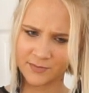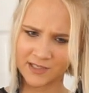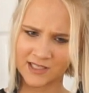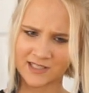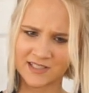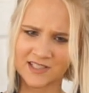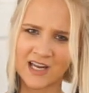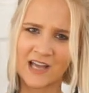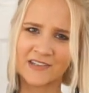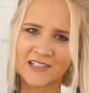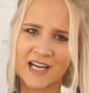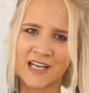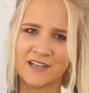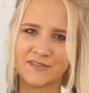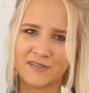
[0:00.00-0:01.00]
but it's not the
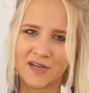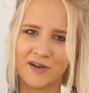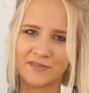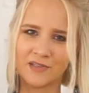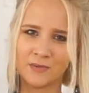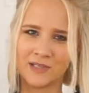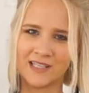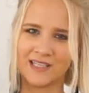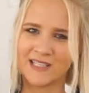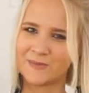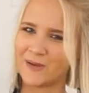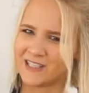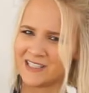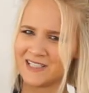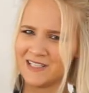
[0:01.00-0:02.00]
kind of soft you would
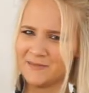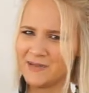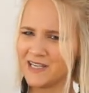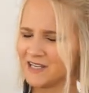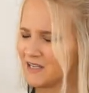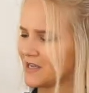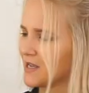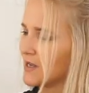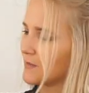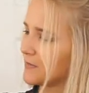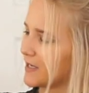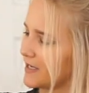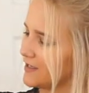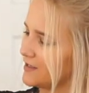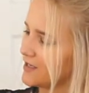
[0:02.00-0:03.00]
expect it to be,
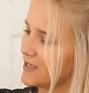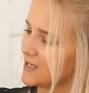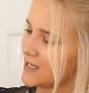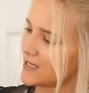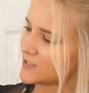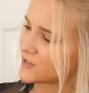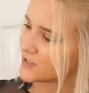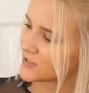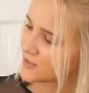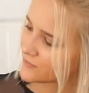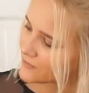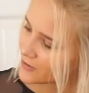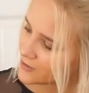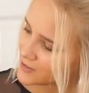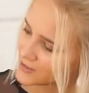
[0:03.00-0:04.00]
but it's just a
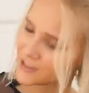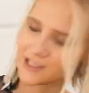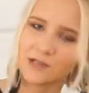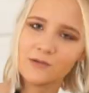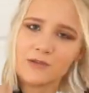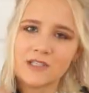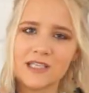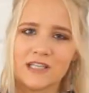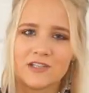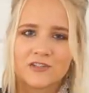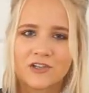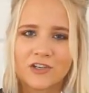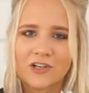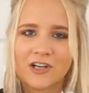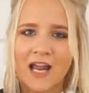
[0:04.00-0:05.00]
very cute
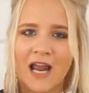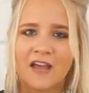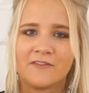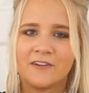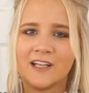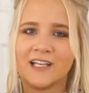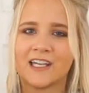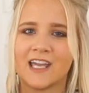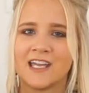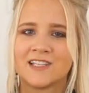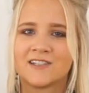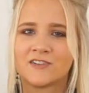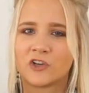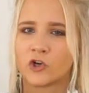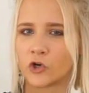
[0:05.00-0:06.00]
t-shirt, and I feel like
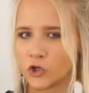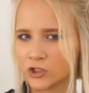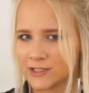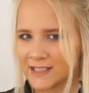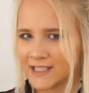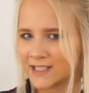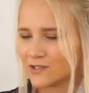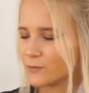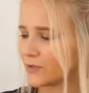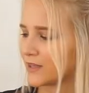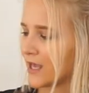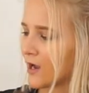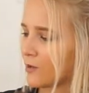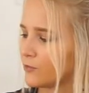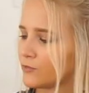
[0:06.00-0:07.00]
it's a girly
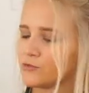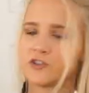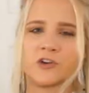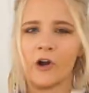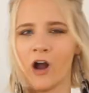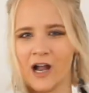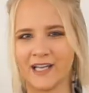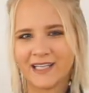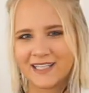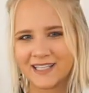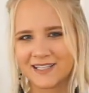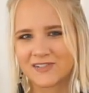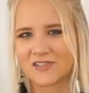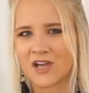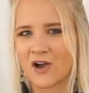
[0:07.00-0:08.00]
without trying.
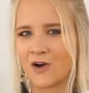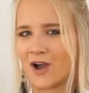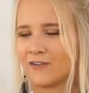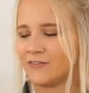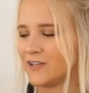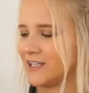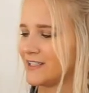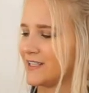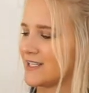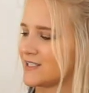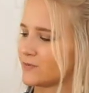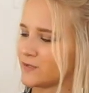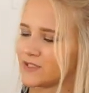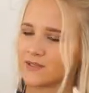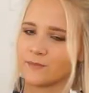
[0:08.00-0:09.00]
So I feel like
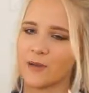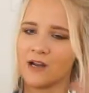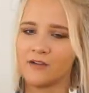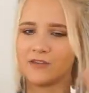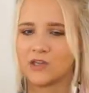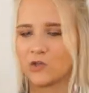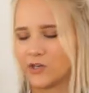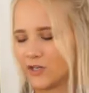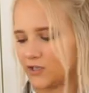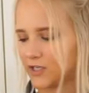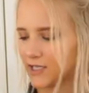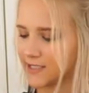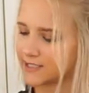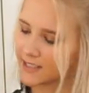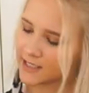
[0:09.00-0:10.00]
this with a pair of cute
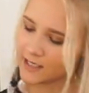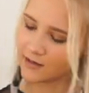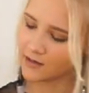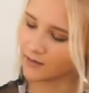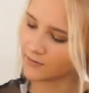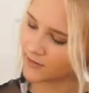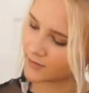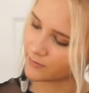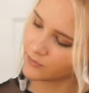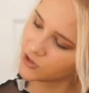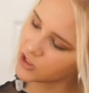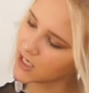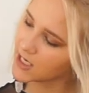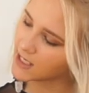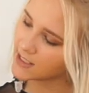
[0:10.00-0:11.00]
earrings and some
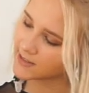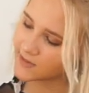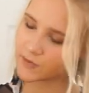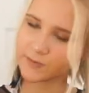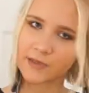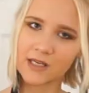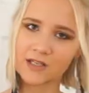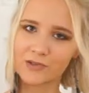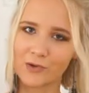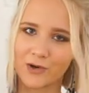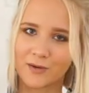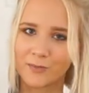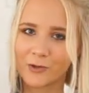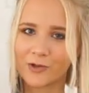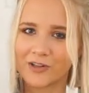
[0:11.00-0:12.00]
jeans would be
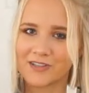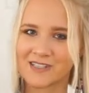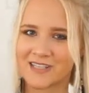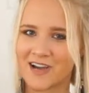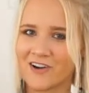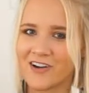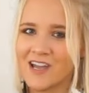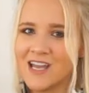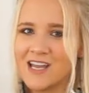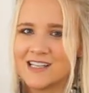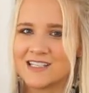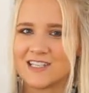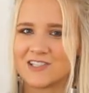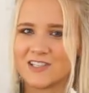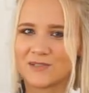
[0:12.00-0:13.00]
adorable. So
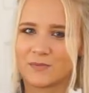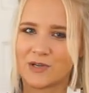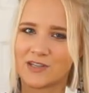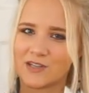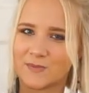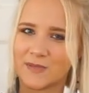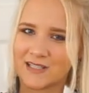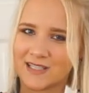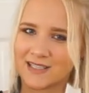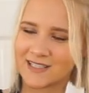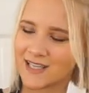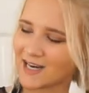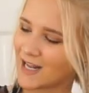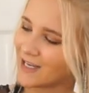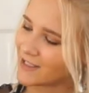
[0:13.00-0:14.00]
this is just one of those pieces
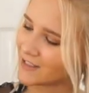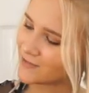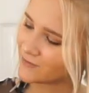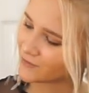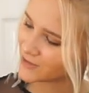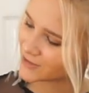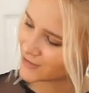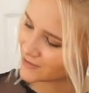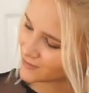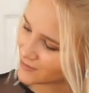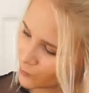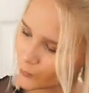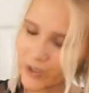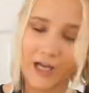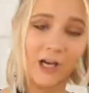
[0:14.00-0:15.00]
that I can really
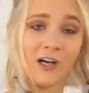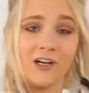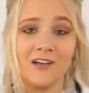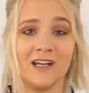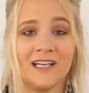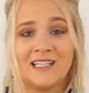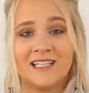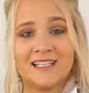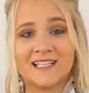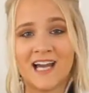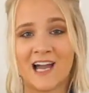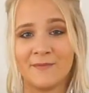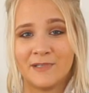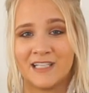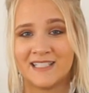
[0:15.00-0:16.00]
wear
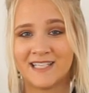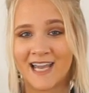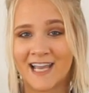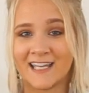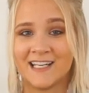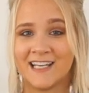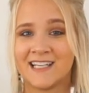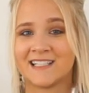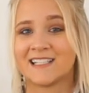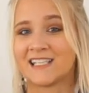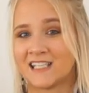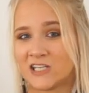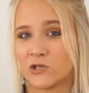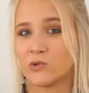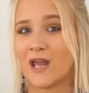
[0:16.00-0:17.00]
anytime, any day. And it's
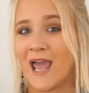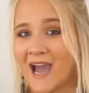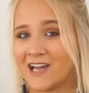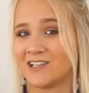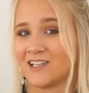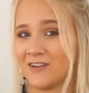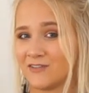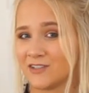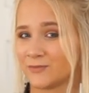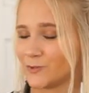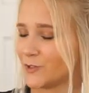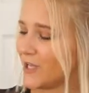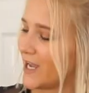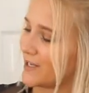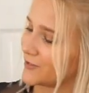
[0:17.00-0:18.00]
cute and
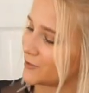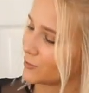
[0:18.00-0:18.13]
comfortable and